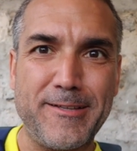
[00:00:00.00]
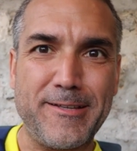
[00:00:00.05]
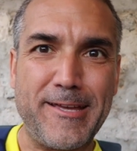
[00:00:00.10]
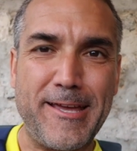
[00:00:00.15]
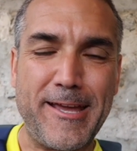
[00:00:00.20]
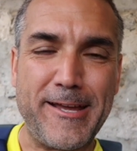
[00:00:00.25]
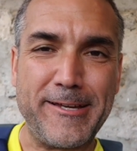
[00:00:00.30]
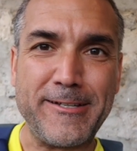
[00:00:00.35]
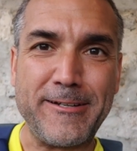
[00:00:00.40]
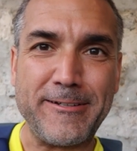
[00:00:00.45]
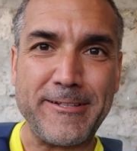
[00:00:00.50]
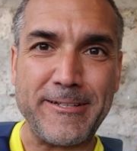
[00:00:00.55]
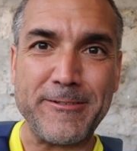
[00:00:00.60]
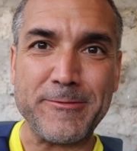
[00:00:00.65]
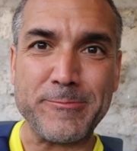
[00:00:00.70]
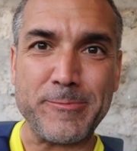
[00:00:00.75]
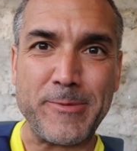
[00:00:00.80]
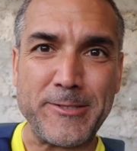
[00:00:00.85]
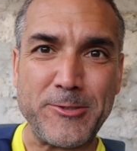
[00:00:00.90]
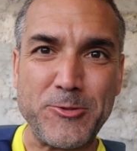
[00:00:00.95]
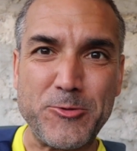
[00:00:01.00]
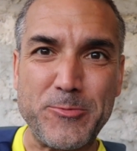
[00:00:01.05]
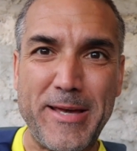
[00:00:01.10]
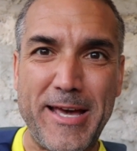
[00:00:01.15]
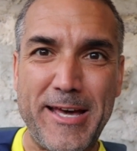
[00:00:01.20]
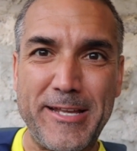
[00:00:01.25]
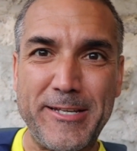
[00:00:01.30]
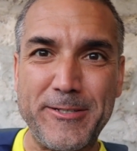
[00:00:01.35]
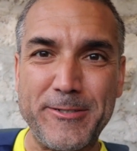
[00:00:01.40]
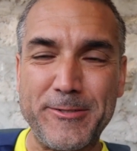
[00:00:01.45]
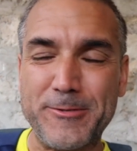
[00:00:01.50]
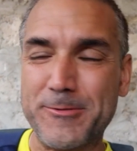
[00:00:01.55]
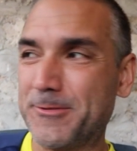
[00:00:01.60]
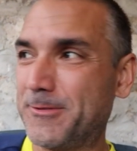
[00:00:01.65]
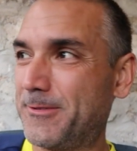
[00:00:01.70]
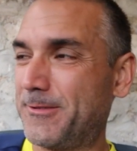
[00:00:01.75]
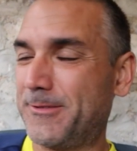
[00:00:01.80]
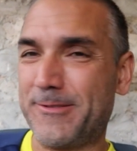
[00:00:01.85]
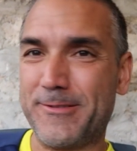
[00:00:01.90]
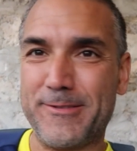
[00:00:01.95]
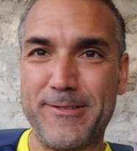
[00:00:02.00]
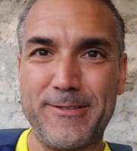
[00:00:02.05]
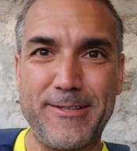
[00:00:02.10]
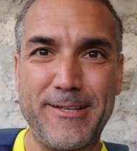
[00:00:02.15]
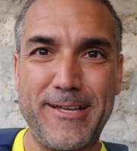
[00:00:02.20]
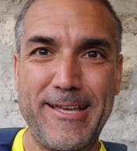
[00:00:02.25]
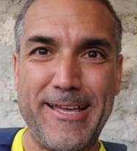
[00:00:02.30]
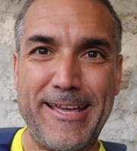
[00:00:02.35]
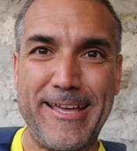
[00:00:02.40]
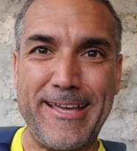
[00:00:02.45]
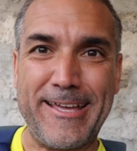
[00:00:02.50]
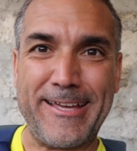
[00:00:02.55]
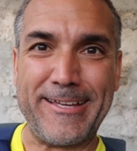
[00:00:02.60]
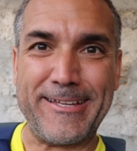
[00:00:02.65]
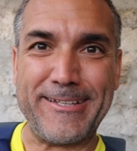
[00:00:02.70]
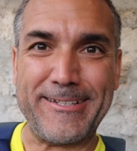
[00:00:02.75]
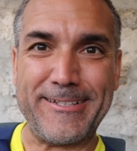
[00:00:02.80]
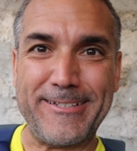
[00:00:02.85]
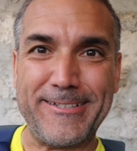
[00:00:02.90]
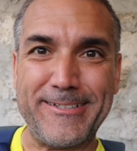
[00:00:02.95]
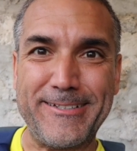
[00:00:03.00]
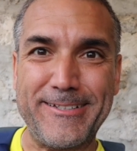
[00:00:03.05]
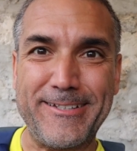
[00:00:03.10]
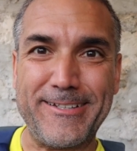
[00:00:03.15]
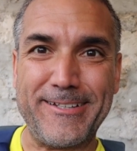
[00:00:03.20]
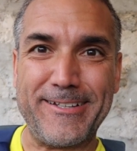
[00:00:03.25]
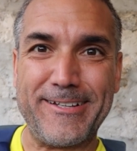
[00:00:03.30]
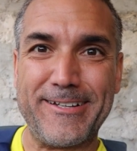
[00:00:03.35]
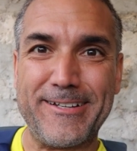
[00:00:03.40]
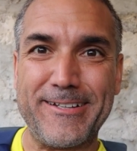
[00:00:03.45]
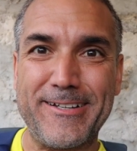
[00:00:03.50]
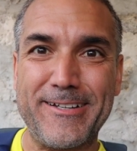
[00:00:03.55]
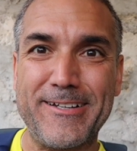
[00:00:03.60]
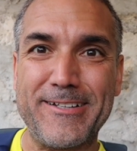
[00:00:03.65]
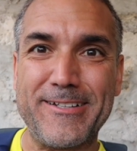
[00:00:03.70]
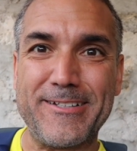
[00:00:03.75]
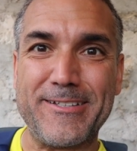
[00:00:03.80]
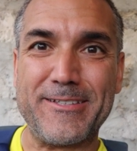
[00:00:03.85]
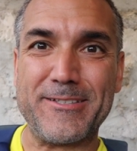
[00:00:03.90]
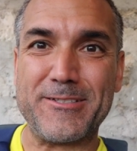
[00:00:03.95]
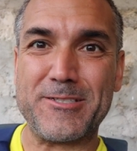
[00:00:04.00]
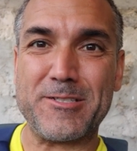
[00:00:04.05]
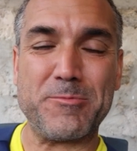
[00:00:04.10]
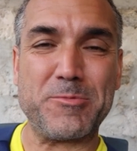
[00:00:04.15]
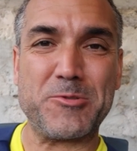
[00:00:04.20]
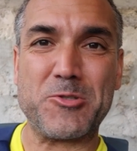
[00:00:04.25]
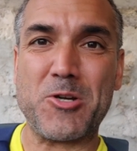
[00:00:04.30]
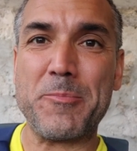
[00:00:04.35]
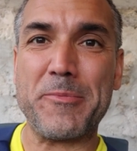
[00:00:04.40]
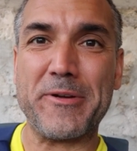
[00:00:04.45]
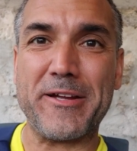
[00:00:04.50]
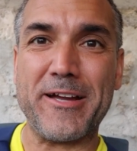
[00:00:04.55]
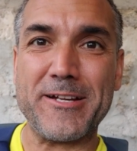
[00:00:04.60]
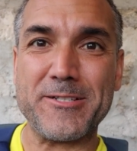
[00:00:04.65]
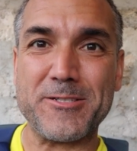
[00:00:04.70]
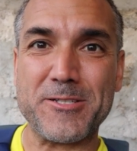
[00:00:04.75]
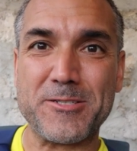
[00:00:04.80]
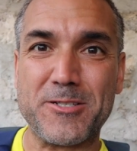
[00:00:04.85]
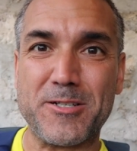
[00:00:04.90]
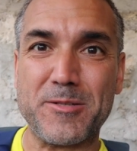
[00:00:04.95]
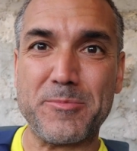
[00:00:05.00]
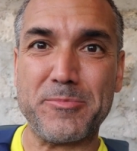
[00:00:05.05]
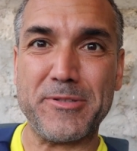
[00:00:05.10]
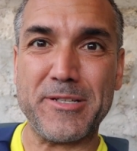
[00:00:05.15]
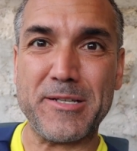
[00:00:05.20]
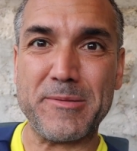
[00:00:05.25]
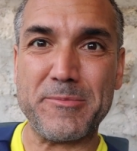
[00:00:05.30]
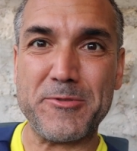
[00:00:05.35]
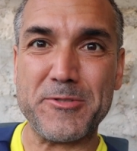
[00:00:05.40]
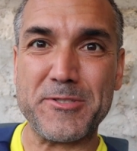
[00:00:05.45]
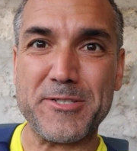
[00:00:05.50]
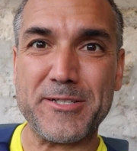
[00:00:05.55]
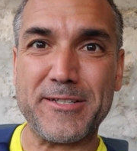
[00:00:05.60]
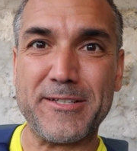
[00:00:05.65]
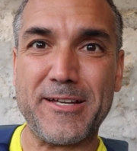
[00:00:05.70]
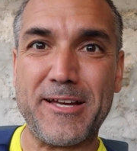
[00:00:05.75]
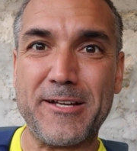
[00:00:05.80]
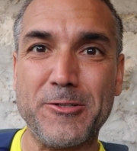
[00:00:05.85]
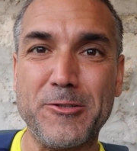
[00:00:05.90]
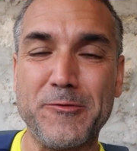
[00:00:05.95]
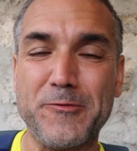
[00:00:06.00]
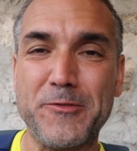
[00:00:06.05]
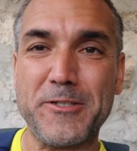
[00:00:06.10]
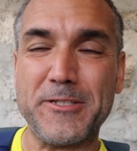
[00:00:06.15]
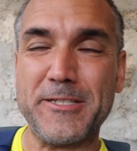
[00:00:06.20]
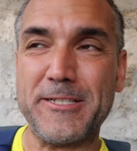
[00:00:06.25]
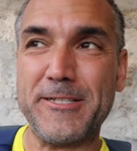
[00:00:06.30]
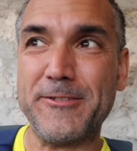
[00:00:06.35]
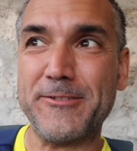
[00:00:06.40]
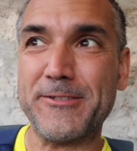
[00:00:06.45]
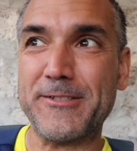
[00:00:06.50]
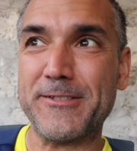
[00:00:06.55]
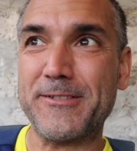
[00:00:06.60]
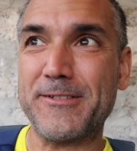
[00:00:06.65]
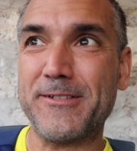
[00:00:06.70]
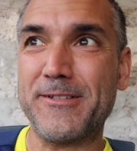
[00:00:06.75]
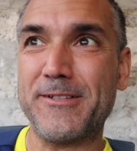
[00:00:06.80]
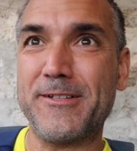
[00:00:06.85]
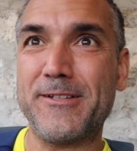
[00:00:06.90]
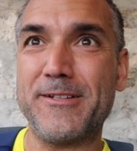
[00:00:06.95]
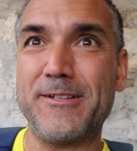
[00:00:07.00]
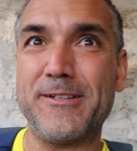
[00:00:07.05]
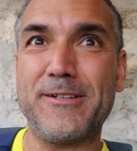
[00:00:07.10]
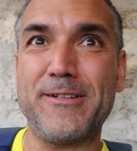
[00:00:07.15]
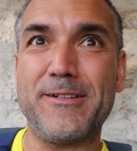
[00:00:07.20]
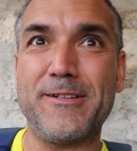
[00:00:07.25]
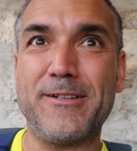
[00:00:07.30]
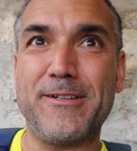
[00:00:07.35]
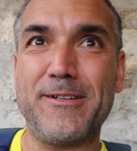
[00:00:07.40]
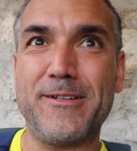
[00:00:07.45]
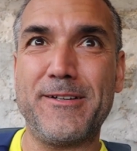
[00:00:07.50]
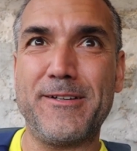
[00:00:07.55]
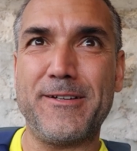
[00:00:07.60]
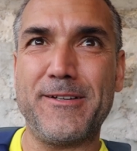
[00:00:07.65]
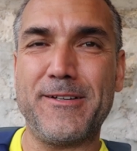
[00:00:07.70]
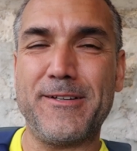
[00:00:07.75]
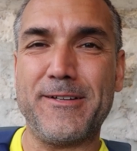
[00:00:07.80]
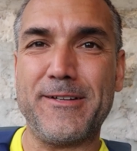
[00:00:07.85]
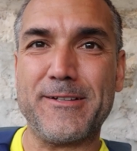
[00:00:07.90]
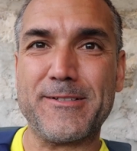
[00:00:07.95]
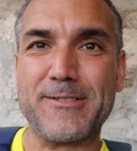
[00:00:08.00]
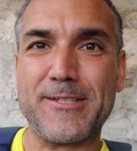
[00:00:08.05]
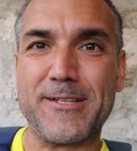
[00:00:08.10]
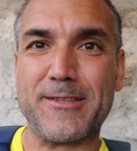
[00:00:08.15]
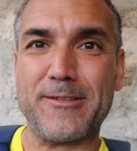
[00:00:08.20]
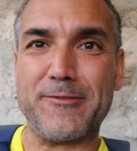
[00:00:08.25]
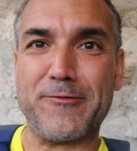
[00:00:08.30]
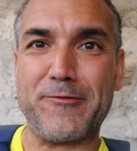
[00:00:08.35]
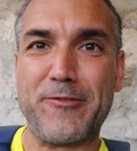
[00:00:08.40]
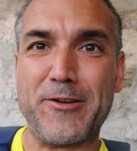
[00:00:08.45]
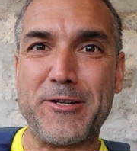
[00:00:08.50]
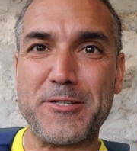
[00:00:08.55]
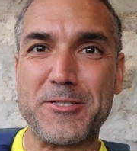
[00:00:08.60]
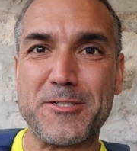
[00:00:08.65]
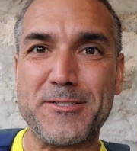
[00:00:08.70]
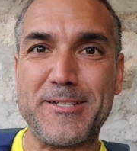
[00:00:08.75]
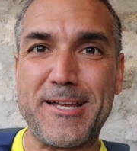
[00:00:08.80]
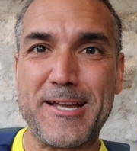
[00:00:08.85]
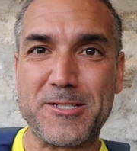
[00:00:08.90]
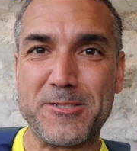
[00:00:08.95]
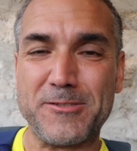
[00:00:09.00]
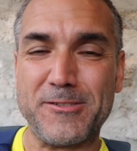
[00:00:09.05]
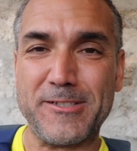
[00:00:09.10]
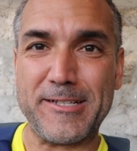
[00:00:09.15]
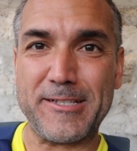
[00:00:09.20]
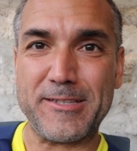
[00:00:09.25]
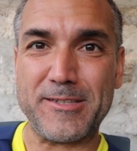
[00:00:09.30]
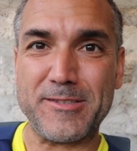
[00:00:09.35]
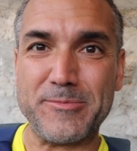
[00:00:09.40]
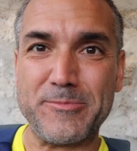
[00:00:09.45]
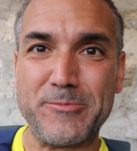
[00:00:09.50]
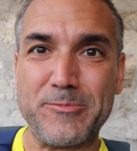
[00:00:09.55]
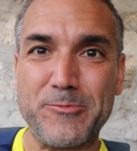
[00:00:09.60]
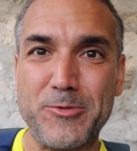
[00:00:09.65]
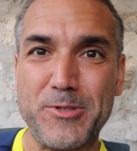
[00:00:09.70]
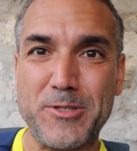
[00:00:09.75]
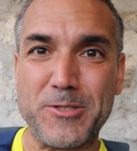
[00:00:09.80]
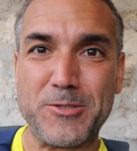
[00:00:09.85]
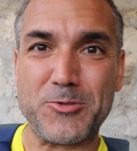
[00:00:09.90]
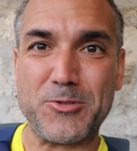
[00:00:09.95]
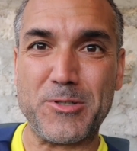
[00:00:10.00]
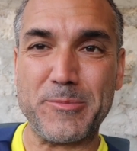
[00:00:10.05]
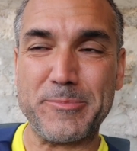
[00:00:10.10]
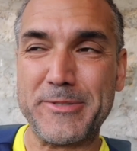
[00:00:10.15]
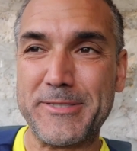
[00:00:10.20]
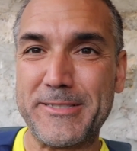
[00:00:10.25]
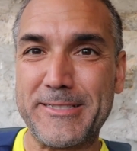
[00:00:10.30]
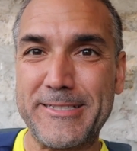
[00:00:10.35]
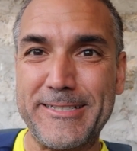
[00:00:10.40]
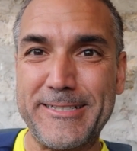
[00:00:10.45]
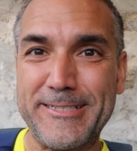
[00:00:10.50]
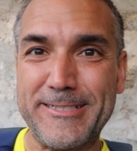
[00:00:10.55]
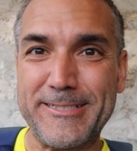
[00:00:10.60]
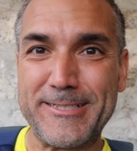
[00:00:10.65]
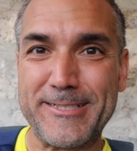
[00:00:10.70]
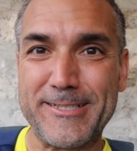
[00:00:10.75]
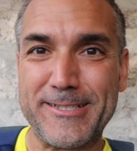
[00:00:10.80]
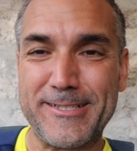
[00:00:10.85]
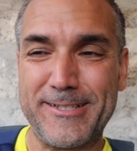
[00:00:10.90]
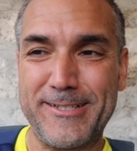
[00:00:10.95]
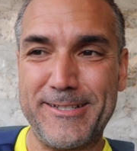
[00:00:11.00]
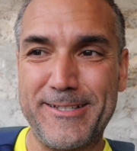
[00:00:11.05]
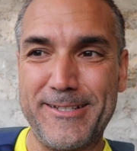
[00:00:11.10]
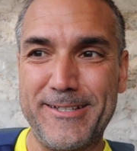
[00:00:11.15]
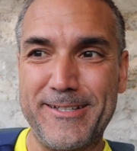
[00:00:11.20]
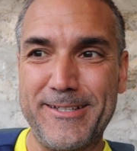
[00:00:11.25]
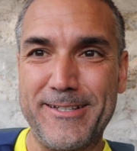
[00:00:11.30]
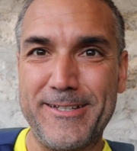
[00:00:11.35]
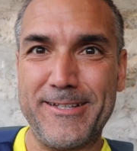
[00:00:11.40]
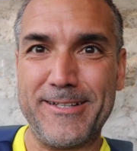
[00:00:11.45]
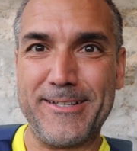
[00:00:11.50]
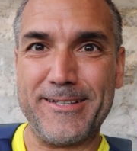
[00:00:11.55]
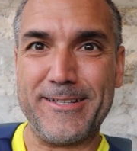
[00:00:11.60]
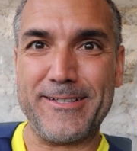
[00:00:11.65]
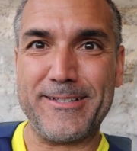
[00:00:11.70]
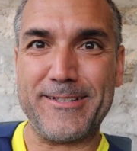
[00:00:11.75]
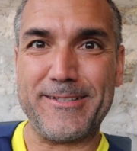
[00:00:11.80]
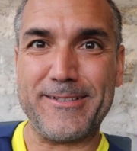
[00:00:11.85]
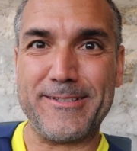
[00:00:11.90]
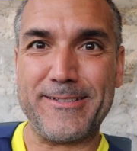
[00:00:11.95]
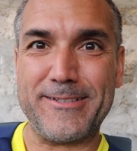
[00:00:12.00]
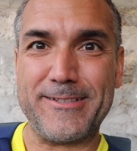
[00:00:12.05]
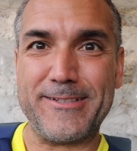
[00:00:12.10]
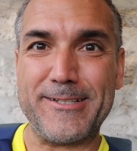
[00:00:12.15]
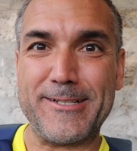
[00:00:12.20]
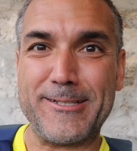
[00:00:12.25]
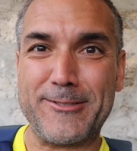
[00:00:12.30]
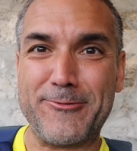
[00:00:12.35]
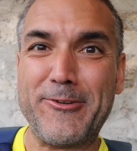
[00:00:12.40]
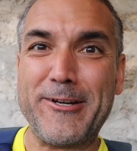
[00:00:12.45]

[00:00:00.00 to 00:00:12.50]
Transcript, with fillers: Hanging out here in my new patio, and some trumpet guy just started playing music. I don't know if you can hear it. It's like the French national anthem with a trumpet. It is, it's